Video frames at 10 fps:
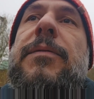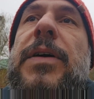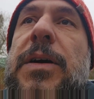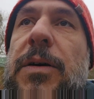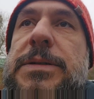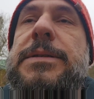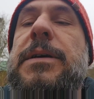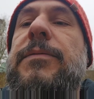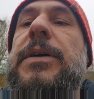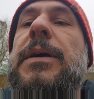the
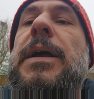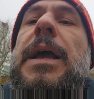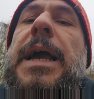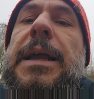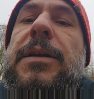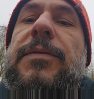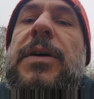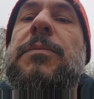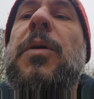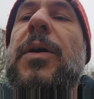coaster, the kind
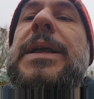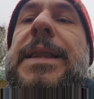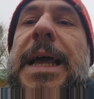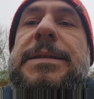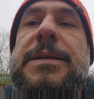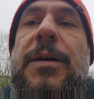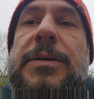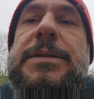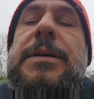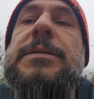of more intense
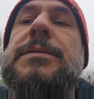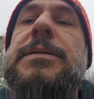coasters,